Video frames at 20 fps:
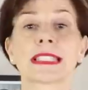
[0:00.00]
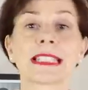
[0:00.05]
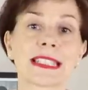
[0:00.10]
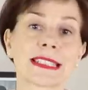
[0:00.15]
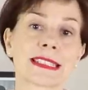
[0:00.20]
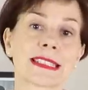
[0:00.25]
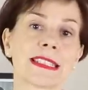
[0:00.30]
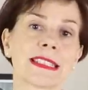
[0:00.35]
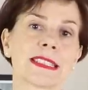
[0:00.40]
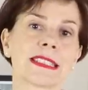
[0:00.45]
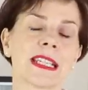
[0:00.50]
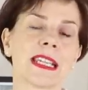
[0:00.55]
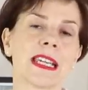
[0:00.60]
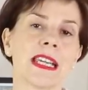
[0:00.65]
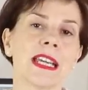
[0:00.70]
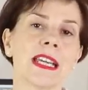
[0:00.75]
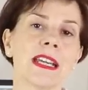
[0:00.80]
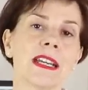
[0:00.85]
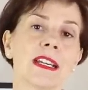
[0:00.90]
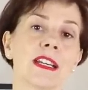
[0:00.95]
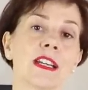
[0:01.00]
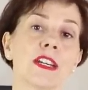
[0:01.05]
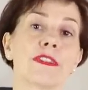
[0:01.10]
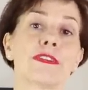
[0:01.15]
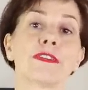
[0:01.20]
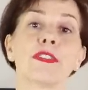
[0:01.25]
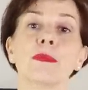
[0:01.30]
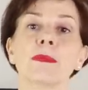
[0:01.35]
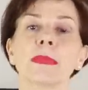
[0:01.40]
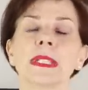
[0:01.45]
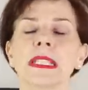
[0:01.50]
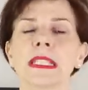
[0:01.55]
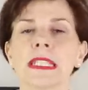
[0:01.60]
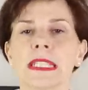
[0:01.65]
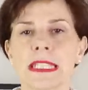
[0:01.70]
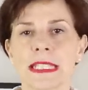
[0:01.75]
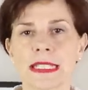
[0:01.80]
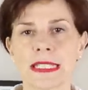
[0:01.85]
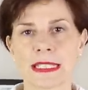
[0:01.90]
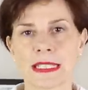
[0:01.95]
classic uh, for me
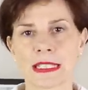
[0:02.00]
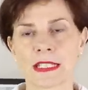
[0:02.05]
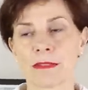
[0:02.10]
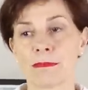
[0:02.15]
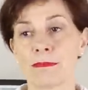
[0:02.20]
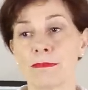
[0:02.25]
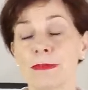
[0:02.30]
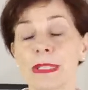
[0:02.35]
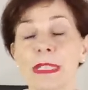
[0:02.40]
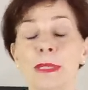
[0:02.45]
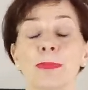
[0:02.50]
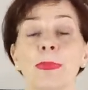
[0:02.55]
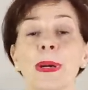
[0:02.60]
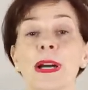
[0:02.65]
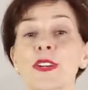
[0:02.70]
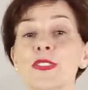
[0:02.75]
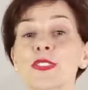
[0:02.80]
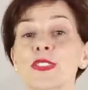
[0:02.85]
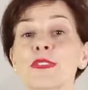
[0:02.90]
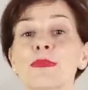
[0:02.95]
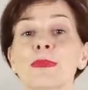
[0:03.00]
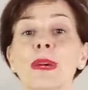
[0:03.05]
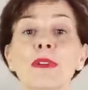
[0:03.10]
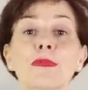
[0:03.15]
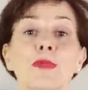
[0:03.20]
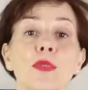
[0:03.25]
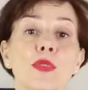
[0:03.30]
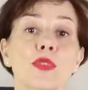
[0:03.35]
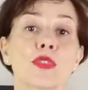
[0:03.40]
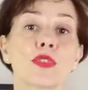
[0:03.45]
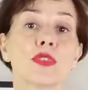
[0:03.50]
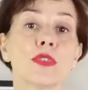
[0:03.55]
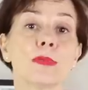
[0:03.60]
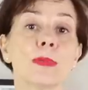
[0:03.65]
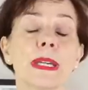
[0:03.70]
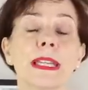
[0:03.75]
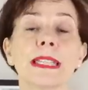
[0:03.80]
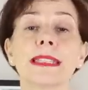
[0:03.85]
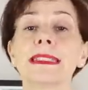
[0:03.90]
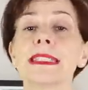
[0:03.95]
is a big part of my
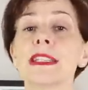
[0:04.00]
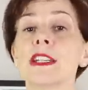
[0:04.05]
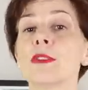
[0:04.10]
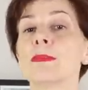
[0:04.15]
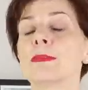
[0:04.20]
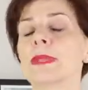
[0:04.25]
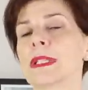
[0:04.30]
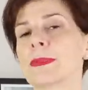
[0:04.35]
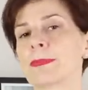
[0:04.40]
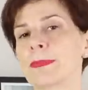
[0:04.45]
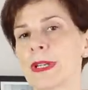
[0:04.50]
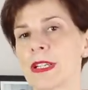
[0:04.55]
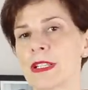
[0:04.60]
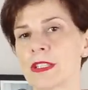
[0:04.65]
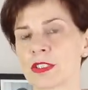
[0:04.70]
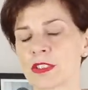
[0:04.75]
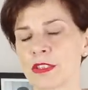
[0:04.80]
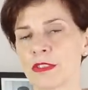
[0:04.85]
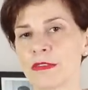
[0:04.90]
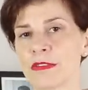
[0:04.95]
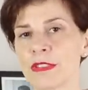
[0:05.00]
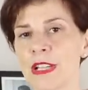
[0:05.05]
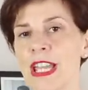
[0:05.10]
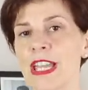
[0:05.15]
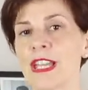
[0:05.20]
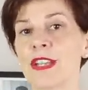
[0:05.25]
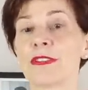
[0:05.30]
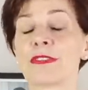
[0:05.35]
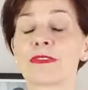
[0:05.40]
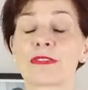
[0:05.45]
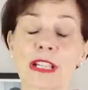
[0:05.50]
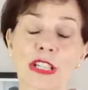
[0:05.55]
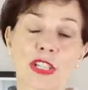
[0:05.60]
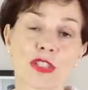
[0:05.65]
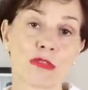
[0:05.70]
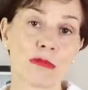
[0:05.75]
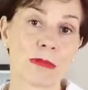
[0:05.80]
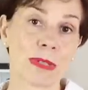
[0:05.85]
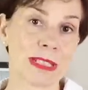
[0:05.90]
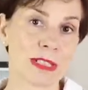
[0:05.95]
wardrobe and they are a big part of
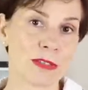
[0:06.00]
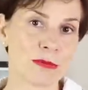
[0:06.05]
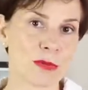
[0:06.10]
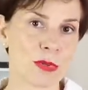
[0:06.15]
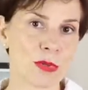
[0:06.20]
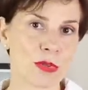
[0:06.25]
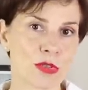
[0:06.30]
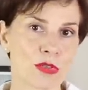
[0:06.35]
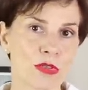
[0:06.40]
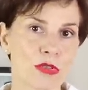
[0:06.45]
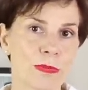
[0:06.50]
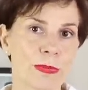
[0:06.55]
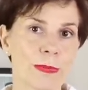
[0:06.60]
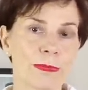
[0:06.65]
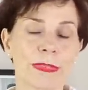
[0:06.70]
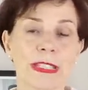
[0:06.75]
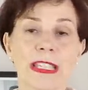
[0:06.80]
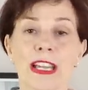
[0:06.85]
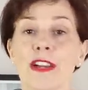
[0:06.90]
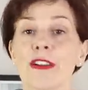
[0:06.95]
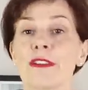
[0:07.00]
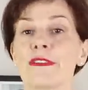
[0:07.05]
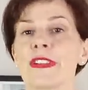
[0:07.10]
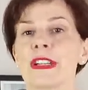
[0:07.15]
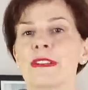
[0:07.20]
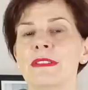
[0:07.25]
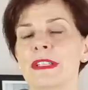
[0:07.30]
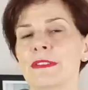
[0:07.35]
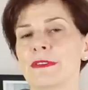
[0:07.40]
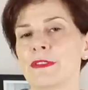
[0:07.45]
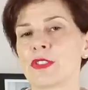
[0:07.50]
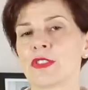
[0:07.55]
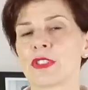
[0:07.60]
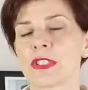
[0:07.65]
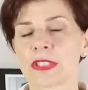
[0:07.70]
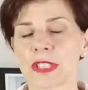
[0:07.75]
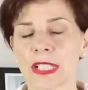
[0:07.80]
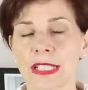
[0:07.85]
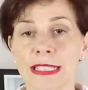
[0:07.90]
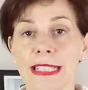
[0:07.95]
French women wardrobe. They are very
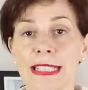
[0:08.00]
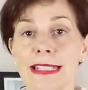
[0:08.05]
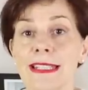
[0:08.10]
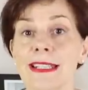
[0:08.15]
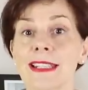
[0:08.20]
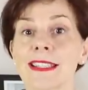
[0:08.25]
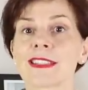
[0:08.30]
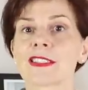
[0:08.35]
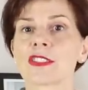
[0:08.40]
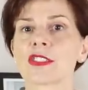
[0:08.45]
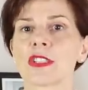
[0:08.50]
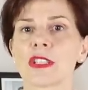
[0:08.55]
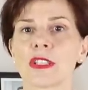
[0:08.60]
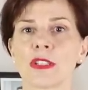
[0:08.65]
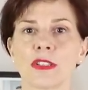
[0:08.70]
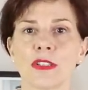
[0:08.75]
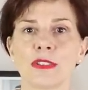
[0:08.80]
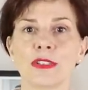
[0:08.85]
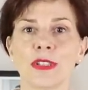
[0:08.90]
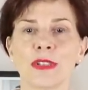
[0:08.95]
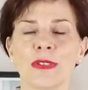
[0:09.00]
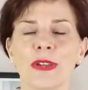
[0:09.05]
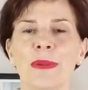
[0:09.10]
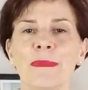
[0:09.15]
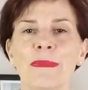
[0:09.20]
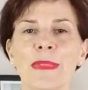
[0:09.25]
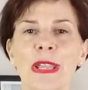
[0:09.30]
versatile and last uh, you know,